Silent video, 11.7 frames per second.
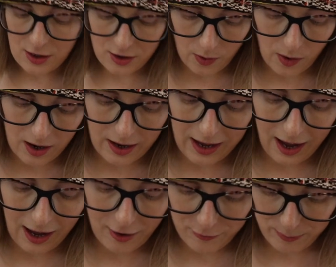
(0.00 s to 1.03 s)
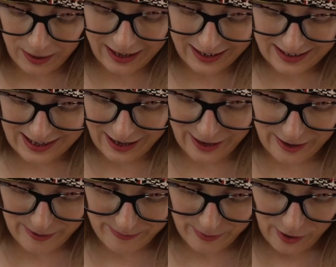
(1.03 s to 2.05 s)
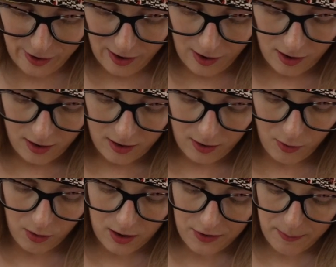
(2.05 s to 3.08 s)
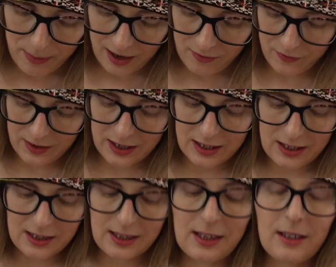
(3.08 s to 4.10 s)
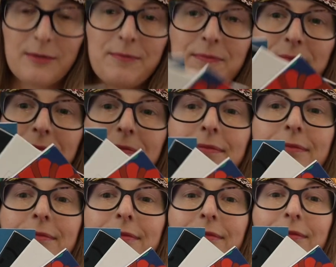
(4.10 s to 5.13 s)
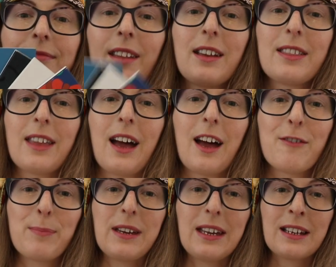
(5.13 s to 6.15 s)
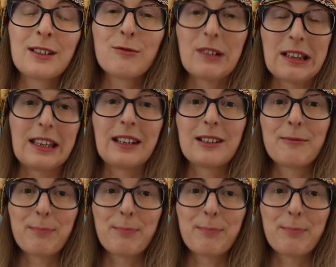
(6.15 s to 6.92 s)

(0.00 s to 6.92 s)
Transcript: So I have picked up all of the pamphlets that have been written